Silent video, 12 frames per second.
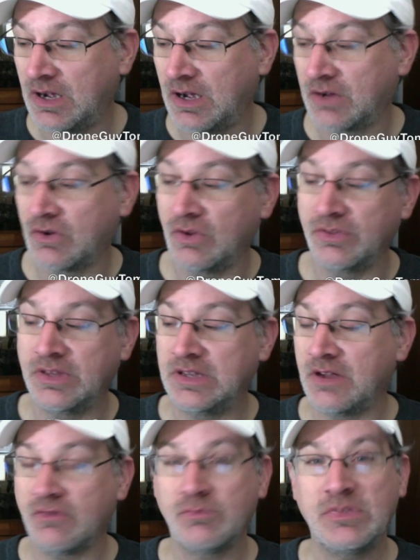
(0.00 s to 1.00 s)
called the
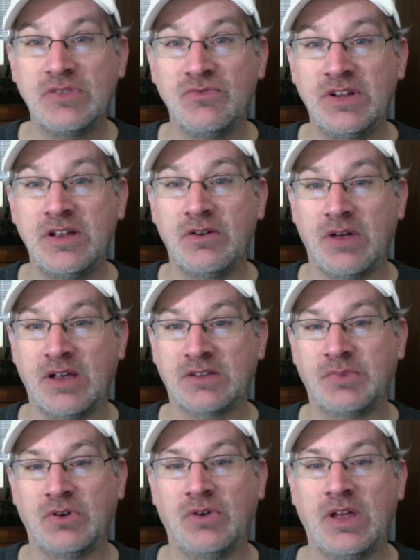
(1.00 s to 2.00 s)
Government Video
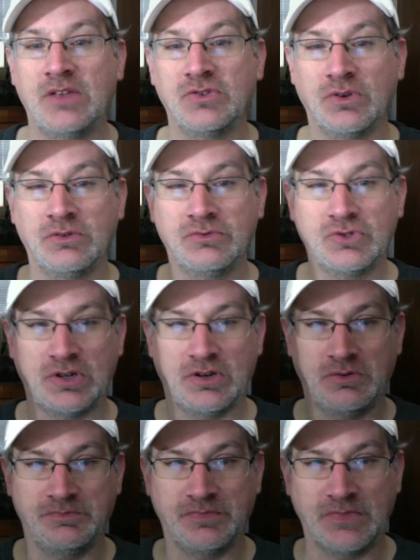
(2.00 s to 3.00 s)
Expo and Drone
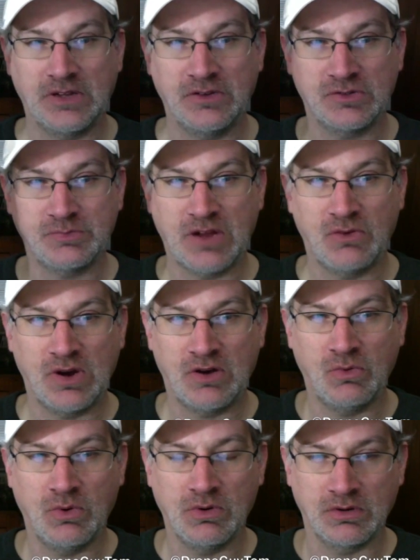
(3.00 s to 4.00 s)
Show. Here's my
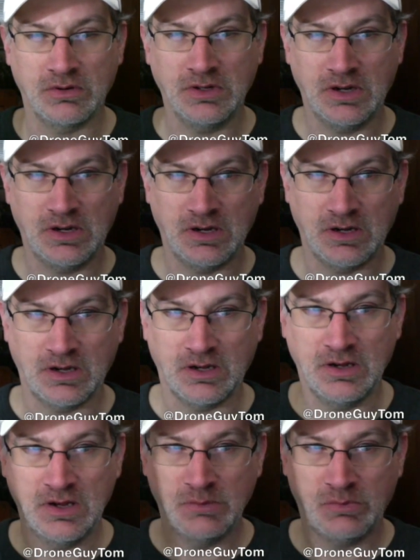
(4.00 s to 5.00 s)
well worn uh,
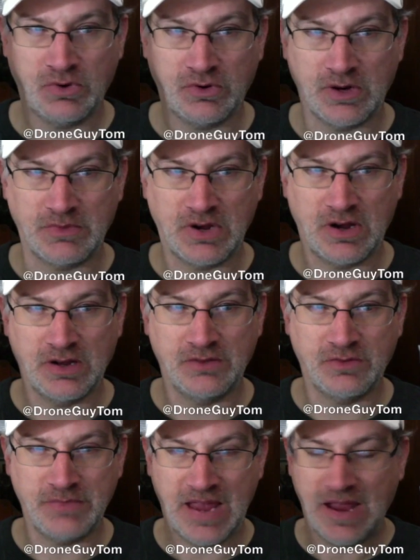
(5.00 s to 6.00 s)
program guide
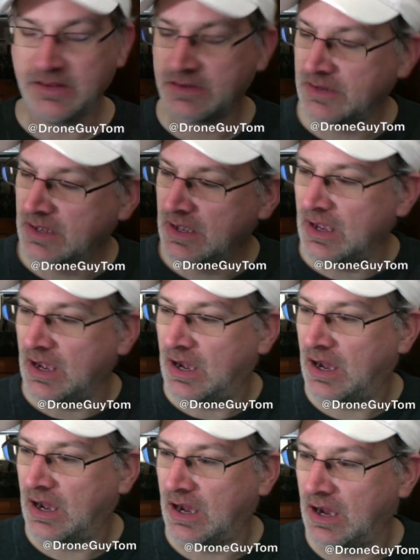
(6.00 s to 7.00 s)
from that.
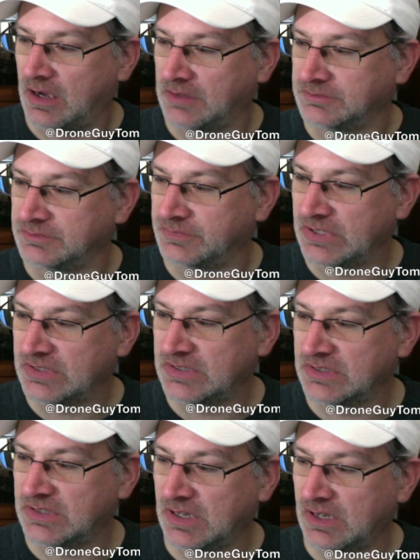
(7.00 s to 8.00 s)
Um, this
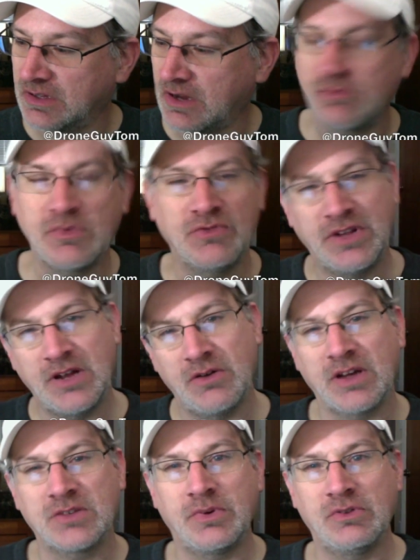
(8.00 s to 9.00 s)
is a government video
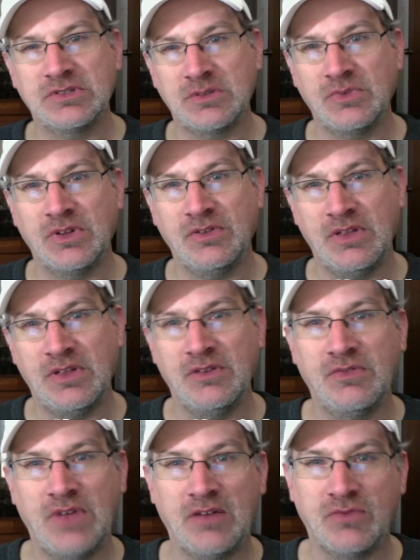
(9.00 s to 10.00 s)
expo is something that
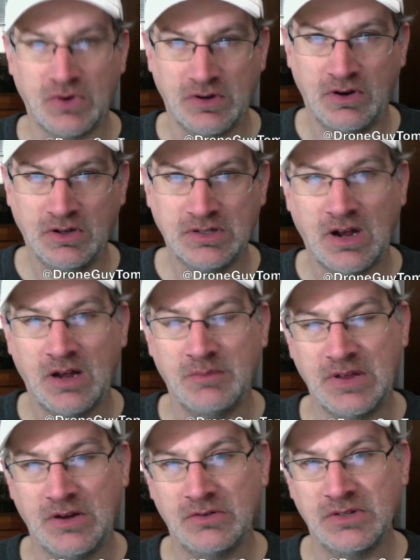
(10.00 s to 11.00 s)
they've had for a long time
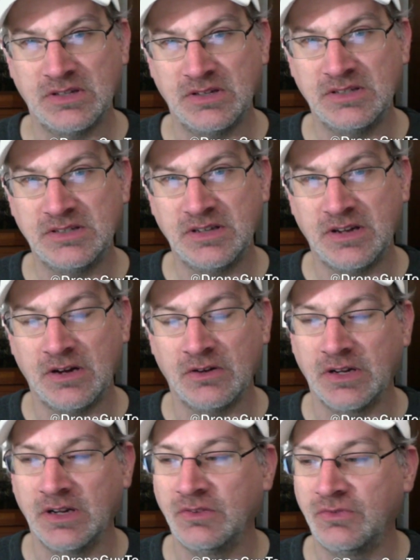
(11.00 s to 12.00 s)
there in the DC
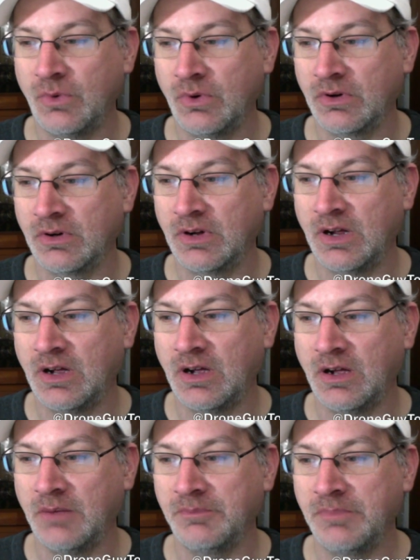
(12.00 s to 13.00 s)
area for
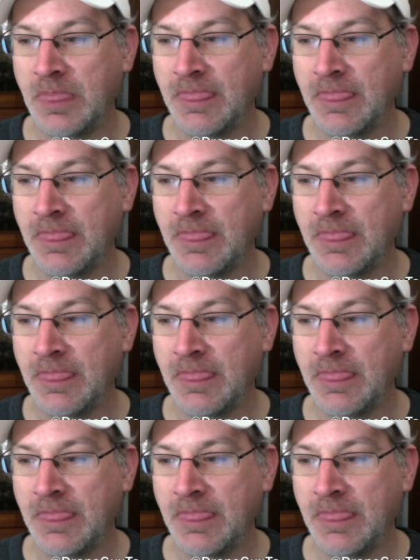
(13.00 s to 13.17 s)
um,